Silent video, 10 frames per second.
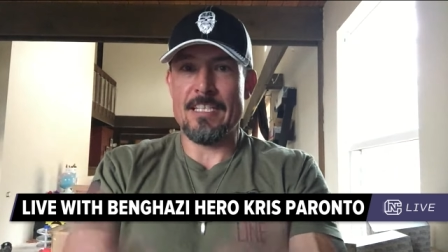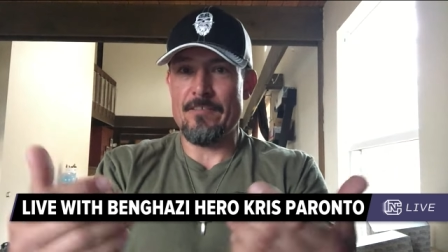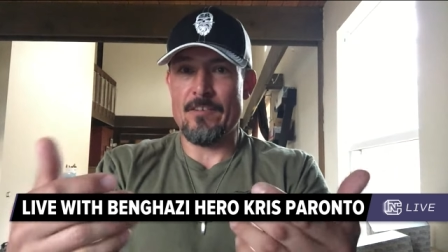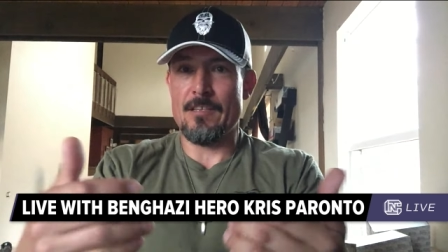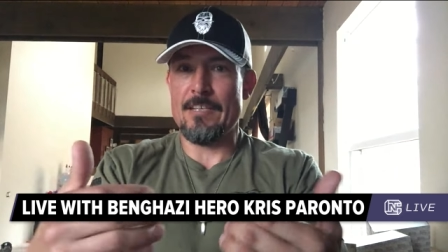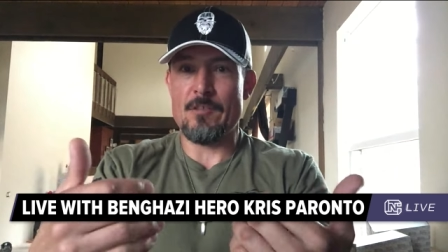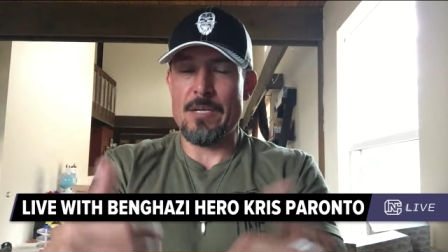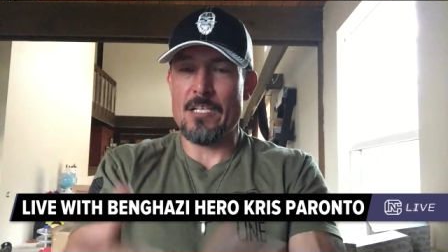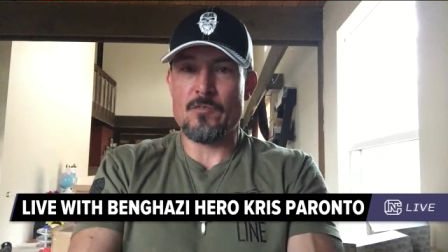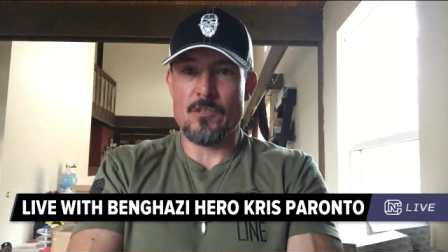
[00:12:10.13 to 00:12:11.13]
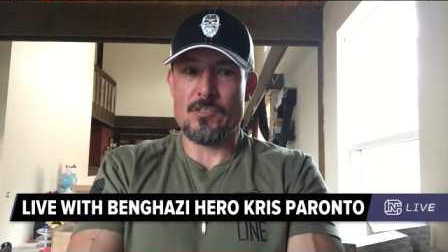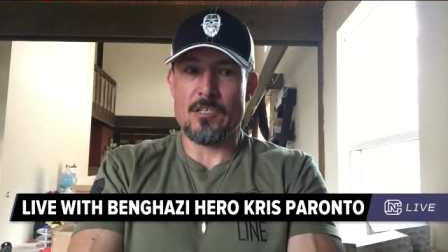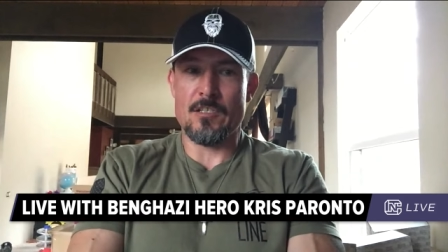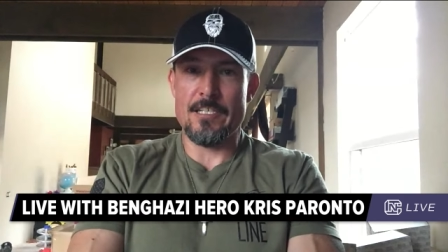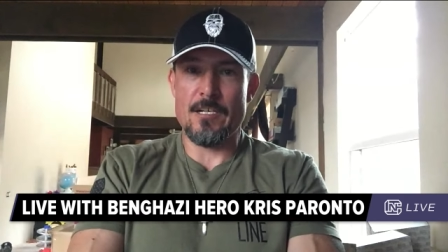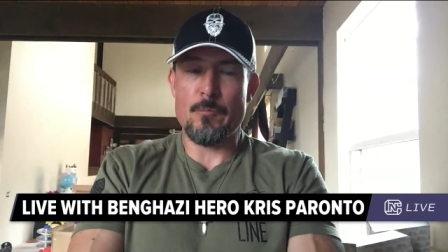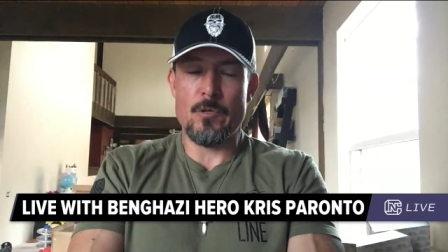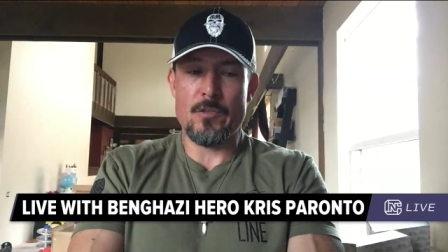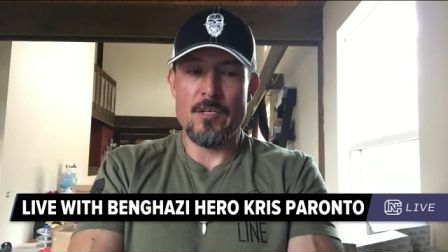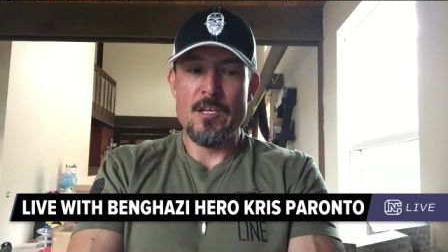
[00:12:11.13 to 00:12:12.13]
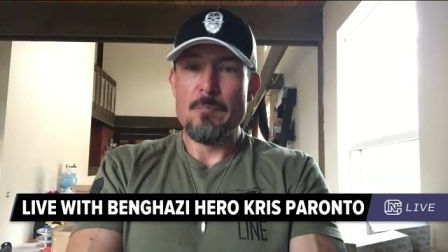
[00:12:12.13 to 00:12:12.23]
leave leave the mess for us to clean up with.